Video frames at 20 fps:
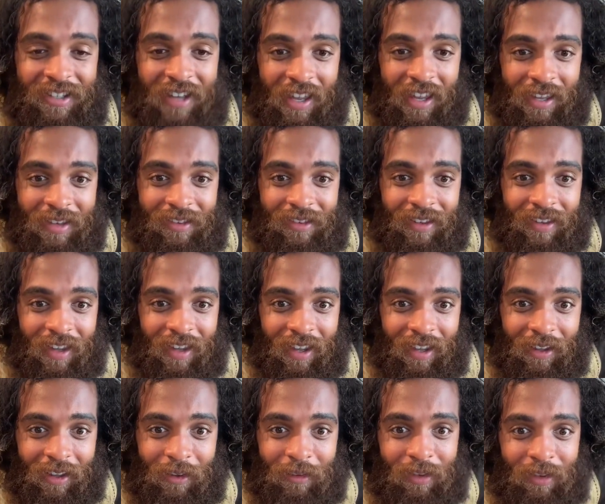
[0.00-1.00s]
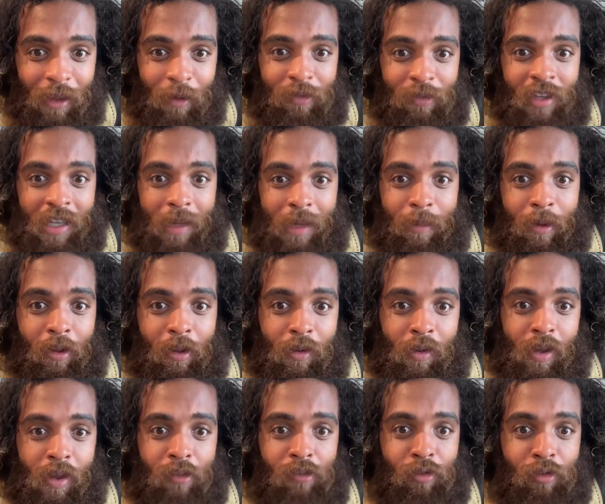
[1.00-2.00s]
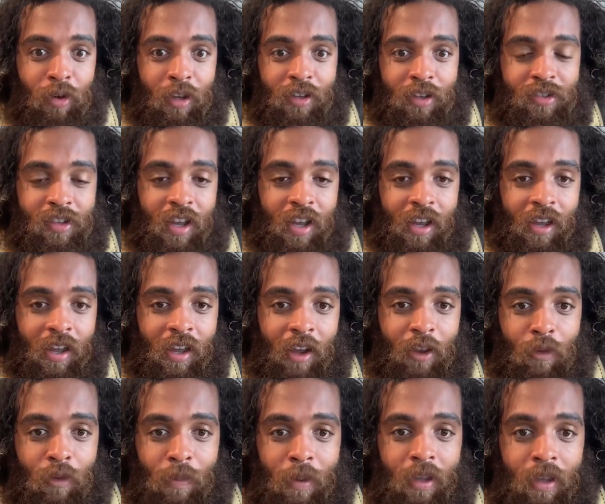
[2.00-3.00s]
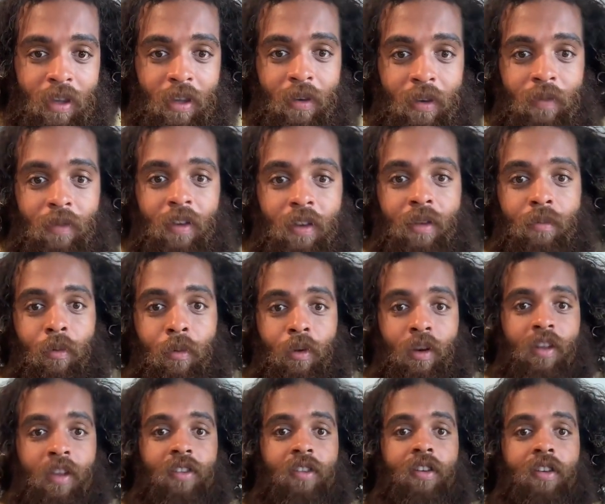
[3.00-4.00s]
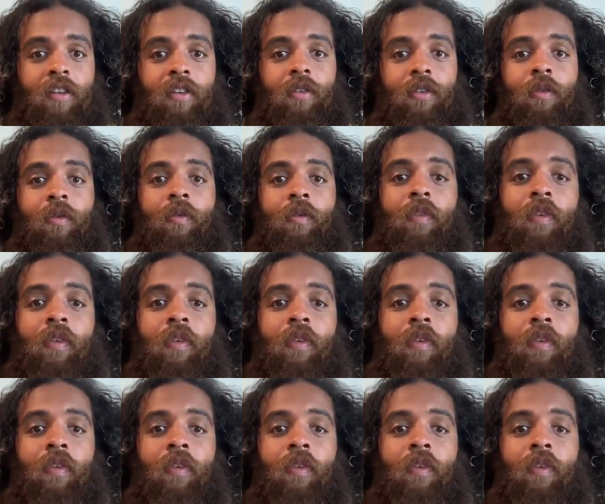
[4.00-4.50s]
Shay's in the house. I was thinking about you yesterday, Shay. How you been? Good morning to you.